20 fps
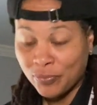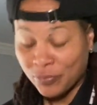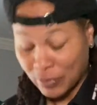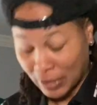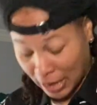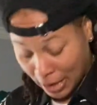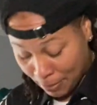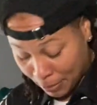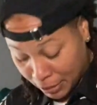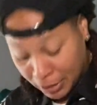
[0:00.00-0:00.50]

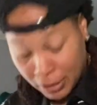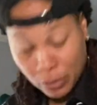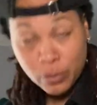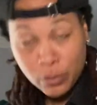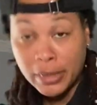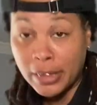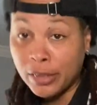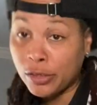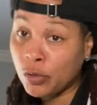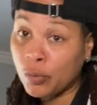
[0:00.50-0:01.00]
I'm gonna see what
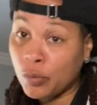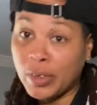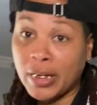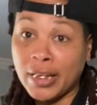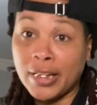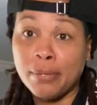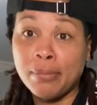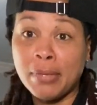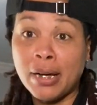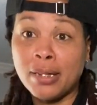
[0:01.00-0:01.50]
they do when I
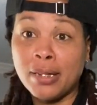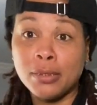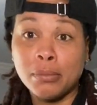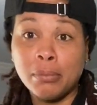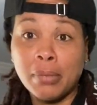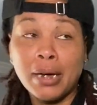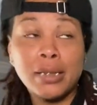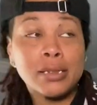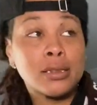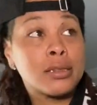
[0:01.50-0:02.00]
get my other
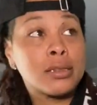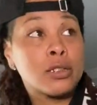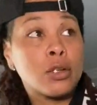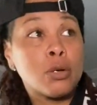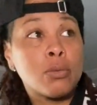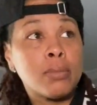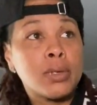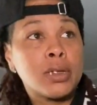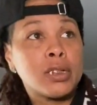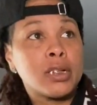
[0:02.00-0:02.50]
box here on
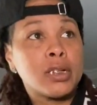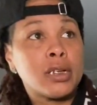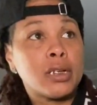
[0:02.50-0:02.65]
Monday.